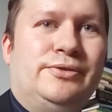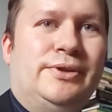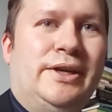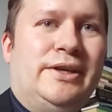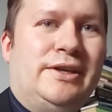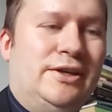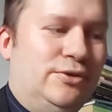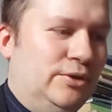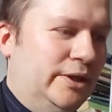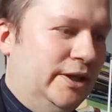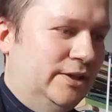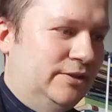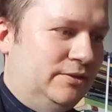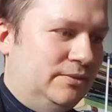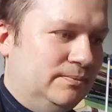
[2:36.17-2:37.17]
they can
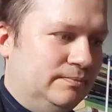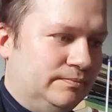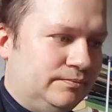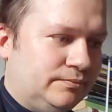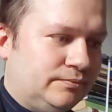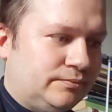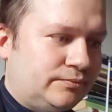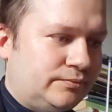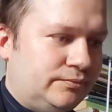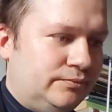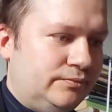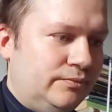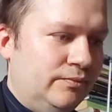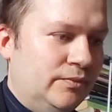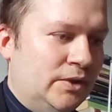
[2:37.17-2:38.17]
relate.
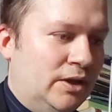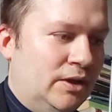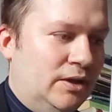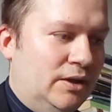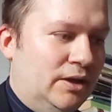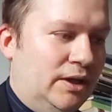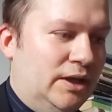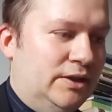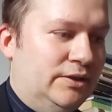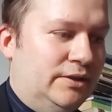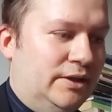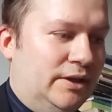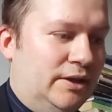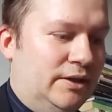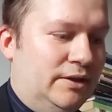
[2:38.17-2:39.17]
And
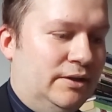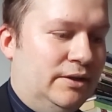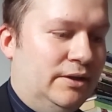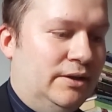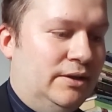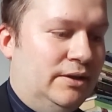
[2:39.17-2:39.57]
there